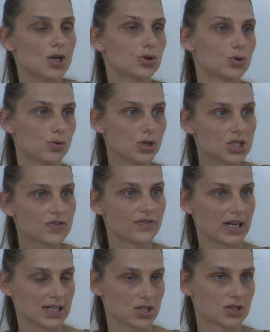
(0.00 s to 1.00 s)
to which
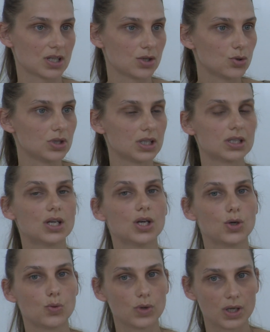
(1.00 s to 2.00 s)
functional unit
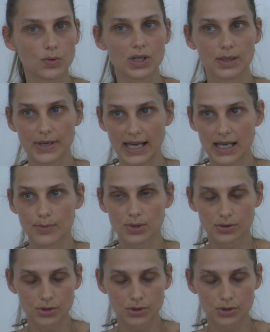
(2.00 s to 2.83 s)
we will be able